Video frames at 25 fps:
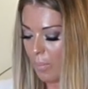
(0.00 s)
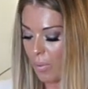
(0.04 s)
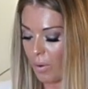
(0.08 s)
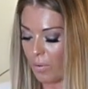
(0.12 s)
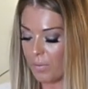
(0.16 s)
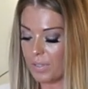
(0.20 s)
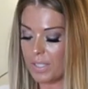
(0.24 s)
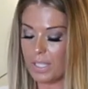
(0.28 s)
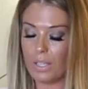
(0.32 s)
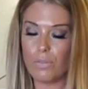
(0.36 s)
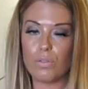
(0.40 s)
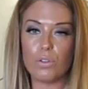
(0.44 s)
but
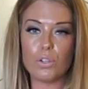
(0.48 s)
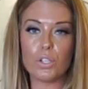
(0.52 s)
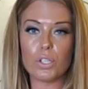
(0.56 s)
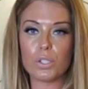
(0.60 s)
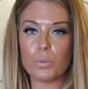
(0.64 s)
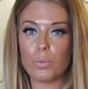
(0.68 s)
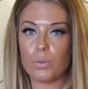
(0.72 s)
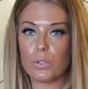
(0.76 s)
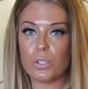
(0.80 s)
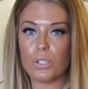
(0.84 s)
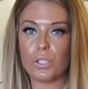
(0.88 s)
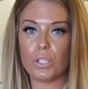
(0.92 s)
obviously if you
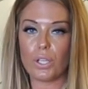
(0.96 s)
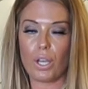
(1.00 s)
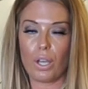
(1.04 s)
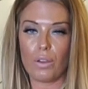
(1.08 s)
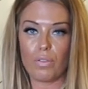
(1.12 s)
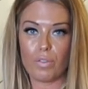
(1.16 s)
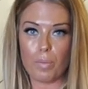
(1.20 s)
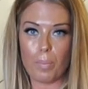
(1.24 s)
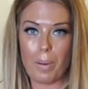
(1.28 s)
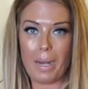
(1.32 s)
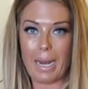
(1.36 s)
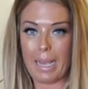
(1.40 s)
just wanted to go
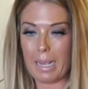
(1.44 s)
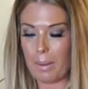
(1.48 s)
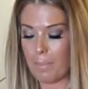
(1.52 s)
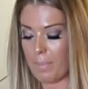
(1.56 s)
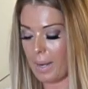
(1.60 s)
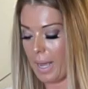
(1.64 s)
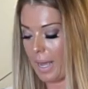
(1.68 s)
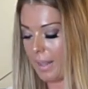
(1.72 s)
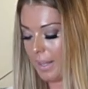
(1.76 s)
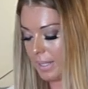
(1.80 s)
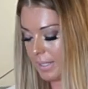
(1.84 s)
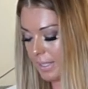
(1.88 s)
for plain
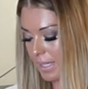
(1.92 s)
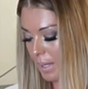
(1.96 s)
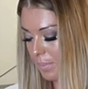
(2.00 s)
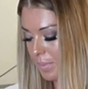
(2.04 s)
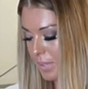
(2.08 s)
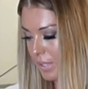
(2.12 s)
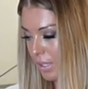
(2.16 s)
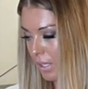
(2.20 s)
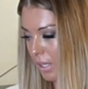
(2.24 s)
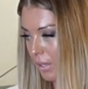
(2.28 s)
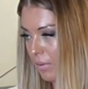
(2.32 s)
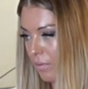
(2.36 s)
black, that's
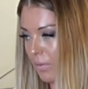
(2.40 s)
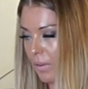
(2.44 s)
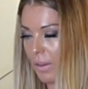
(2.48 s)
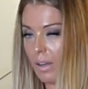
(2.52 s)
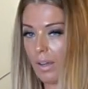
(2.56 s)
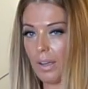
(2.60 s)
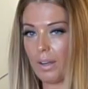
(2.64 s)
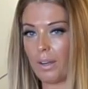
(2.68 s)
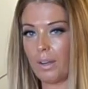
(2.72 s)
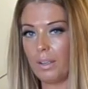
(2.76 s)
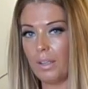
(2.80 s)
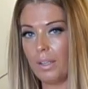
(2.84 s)
absolutely
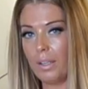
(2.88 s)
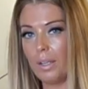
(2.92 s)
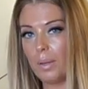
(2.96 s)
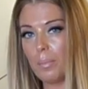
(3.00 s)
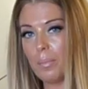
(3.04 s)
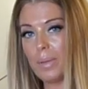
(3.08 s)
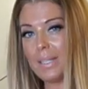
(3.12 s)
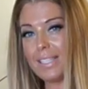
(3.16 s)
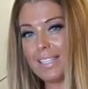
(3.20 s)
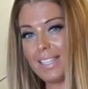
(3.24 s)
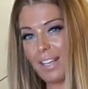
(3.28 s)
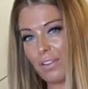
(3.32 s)
fine.
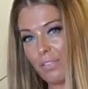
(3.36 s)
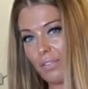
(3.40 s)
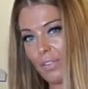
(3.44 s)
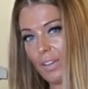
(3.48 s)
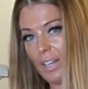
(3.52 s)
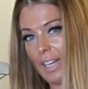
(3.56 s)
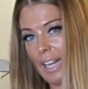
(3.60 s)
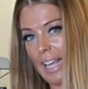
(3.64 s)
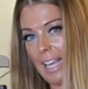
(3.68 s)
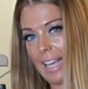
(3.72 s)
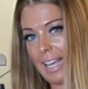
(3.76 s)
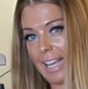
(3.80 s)
But
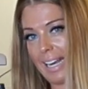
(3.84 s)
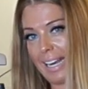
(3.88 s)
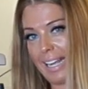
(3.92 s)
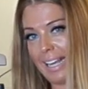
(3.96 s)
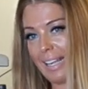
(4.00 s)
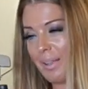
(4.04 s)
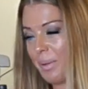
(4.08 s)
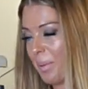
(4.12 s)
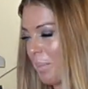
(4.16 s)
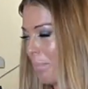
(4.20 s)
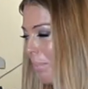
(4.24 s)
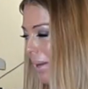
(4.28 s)
definitely get
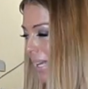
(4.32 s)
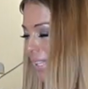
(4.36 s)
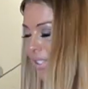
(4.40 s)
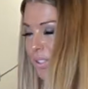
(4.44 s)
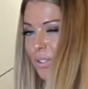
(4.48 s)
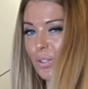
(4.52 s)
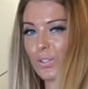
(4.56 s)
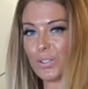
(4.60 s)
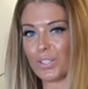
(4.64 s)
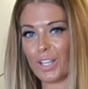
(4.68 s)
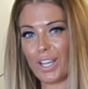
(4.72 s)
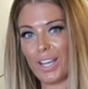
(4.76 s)
a
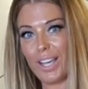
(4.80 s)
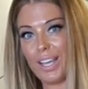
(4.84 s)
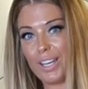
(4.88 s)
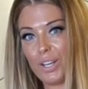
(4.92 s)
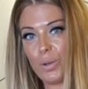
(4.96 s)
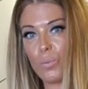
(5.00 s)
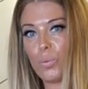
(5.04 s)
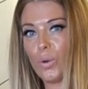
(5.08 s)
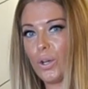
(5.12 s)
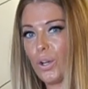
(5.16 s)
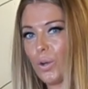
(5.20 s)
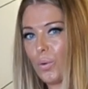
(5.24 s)
pencil skirt in
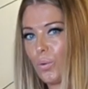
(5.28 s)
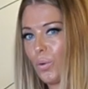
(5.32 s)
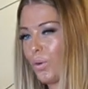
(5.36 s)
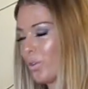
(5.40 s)
your work